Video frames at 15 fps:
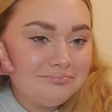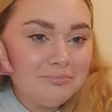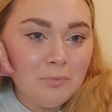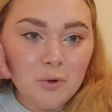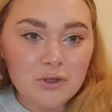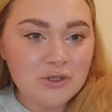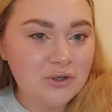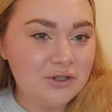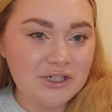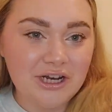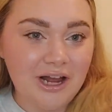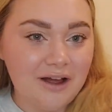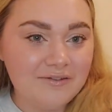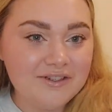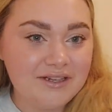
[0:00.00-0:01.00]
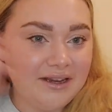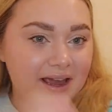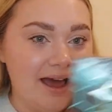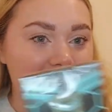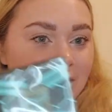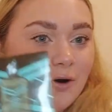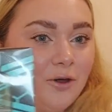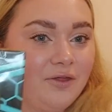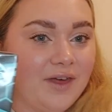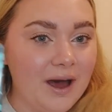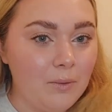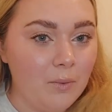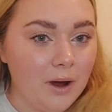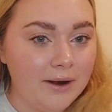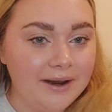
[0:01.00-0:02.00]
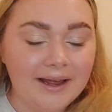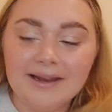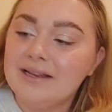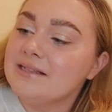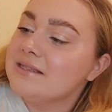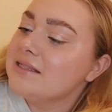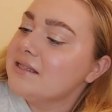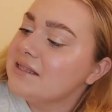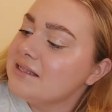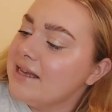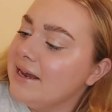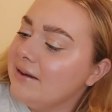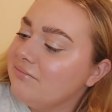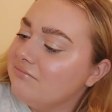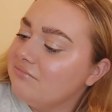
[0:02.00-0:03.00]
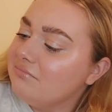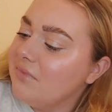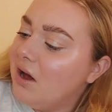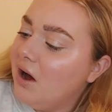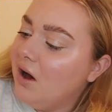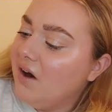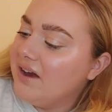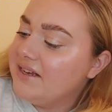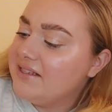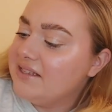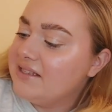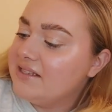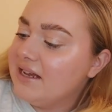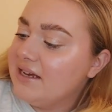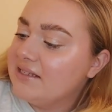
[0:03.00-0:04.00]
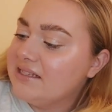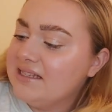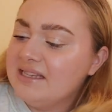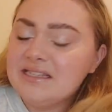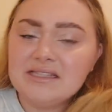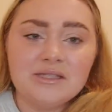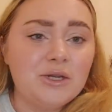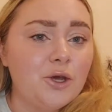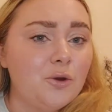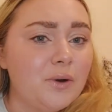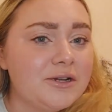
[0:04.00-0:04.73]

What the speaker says: What's not to love? So yeah, I got that one, and it's the scent Ice, it says it's new.